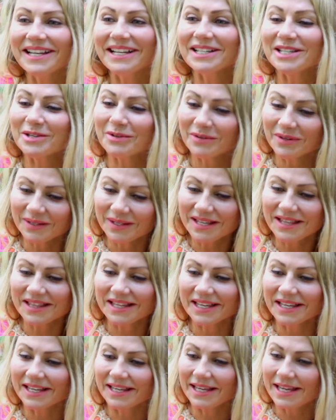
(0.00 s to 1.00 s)
it's really
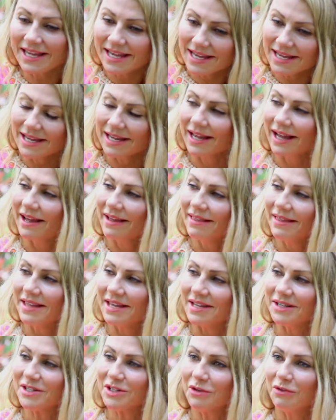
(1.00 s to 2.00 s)
the key, I
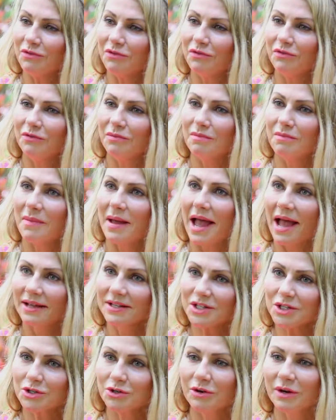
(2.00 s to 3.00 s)
think, to
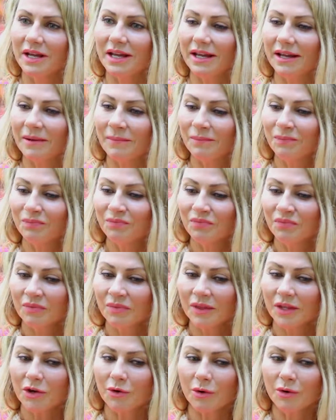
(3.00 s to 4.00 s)
mastering
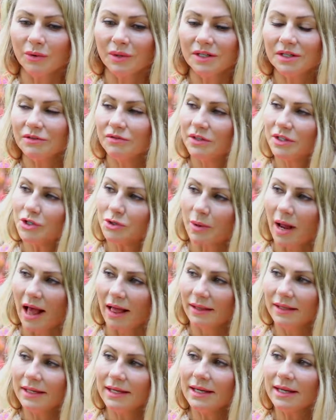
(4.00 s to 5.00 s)
your own
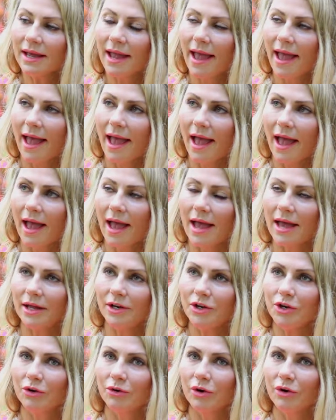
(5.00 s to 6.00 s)
individuality
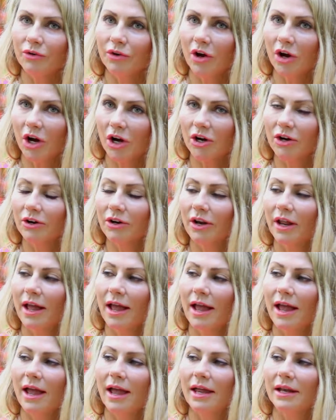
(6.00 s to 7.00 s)
and your own heart
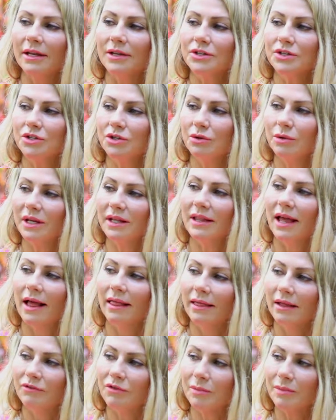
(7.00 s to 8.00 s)
and exuding
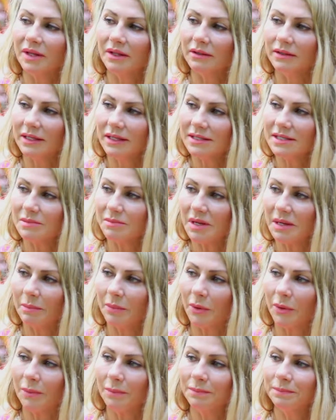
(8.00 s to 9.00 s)
that lovability to
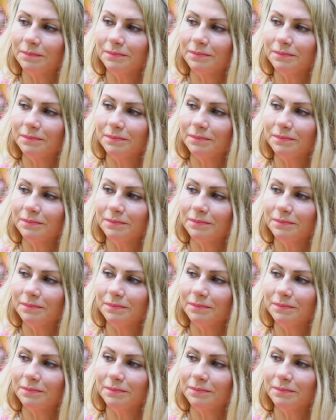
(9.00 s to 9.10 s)
people.